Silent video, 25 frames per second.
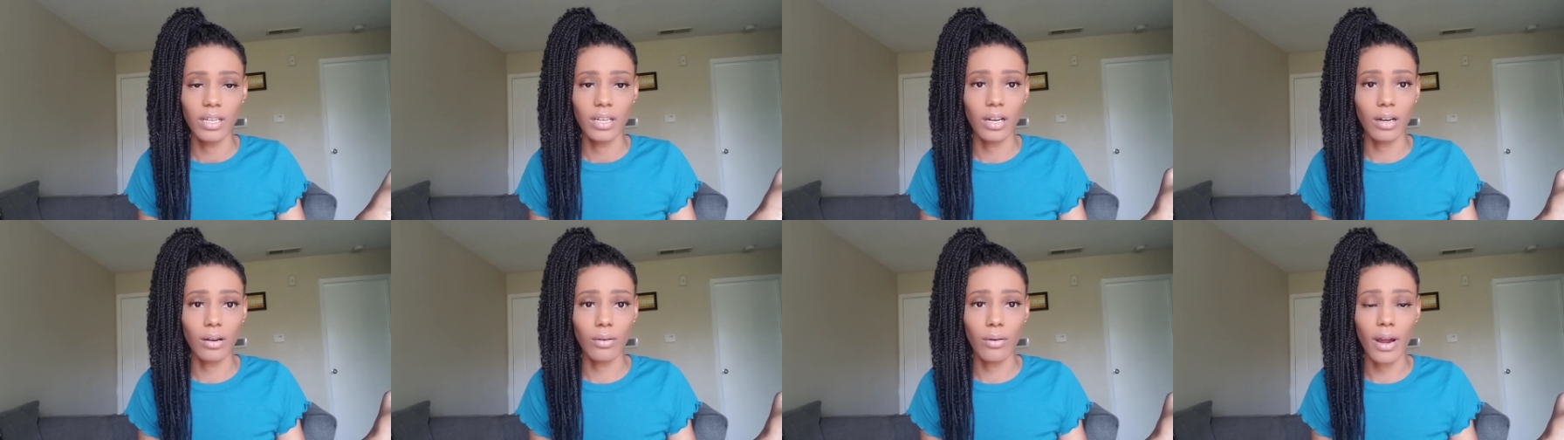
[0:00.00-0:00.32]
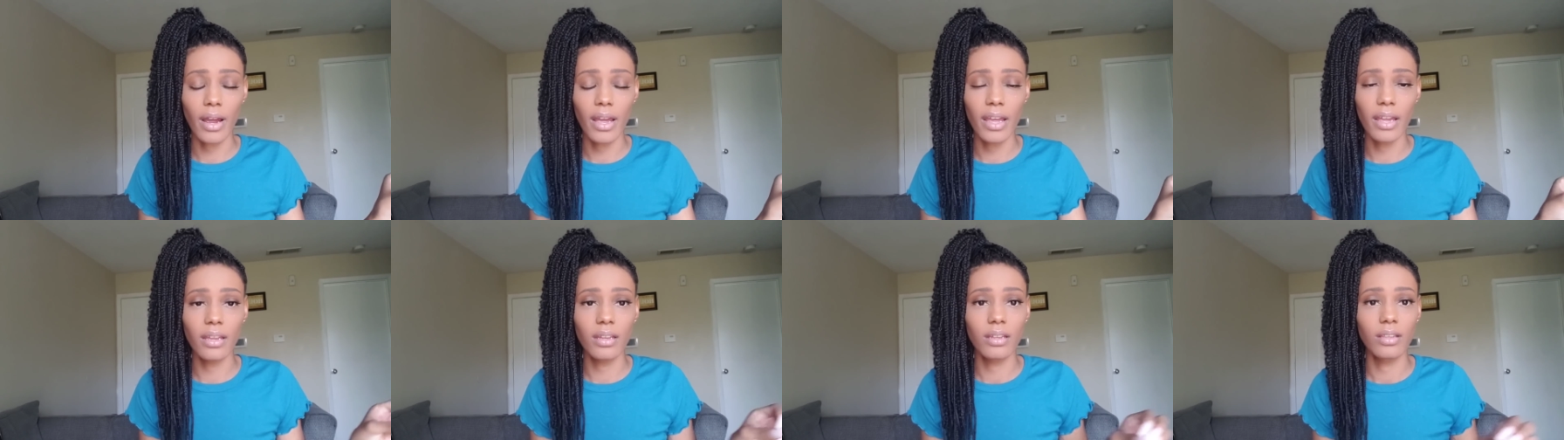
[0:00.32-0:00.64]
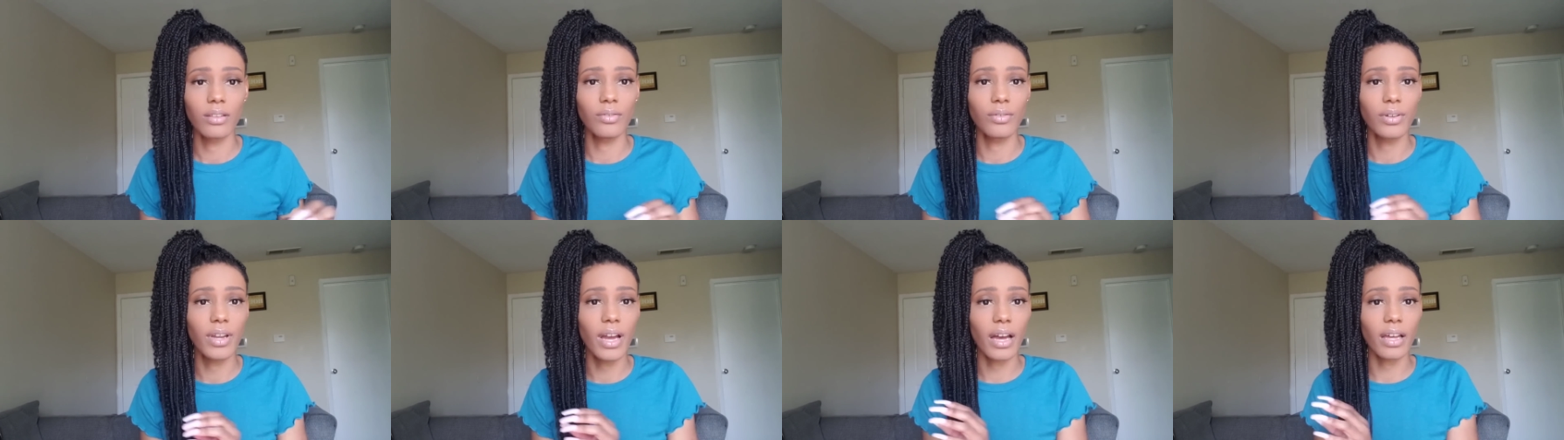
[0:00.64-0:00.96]
All right?
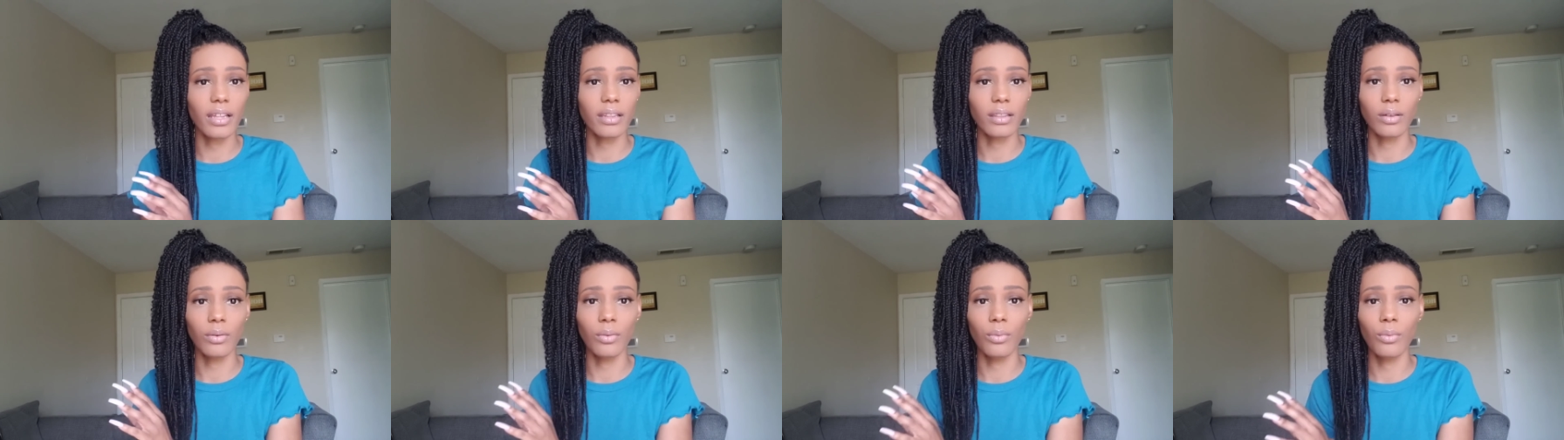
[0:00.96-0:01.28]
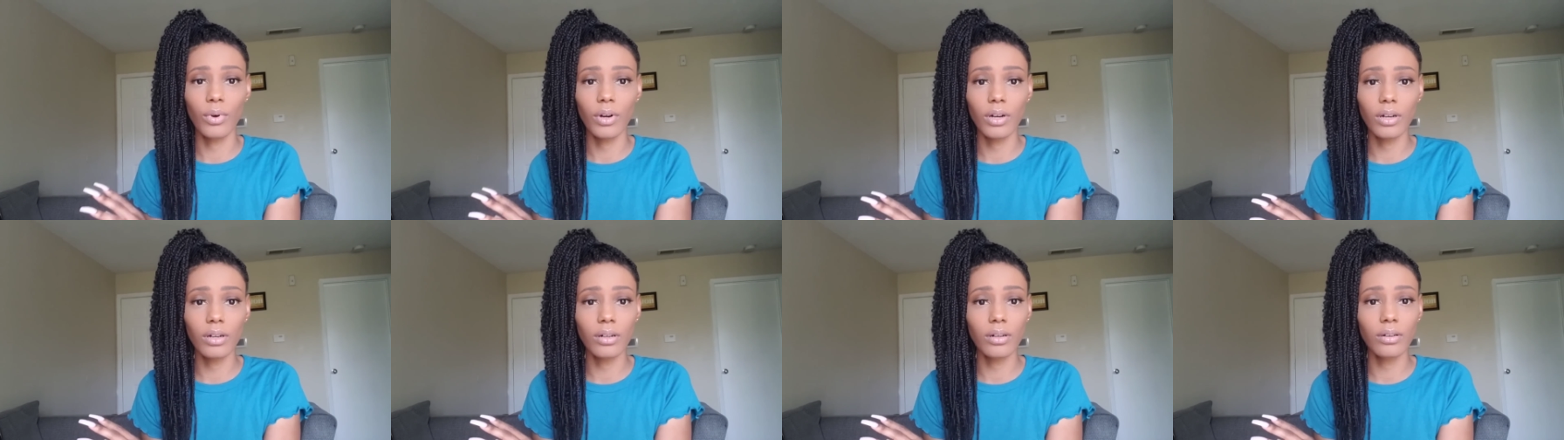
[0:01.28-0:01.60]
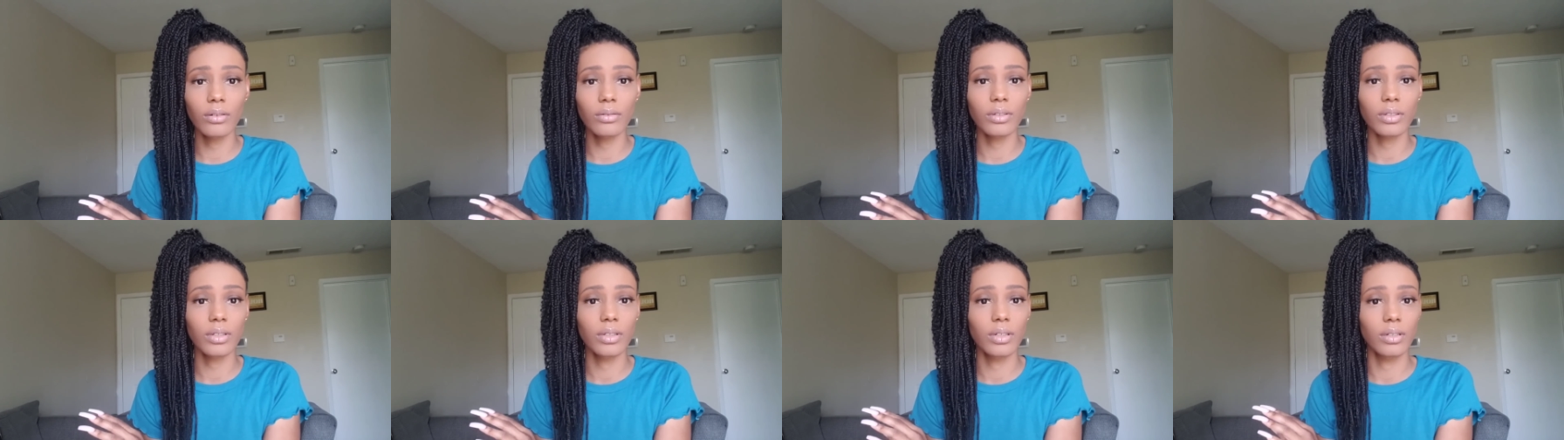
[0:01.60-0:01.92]
You got the
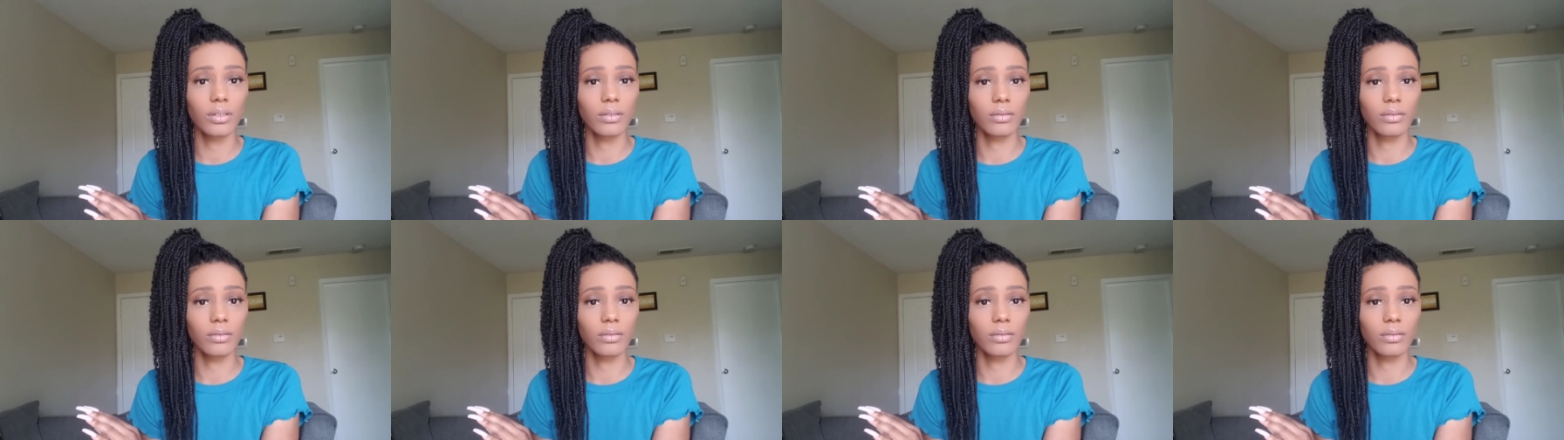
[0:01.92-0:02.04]
world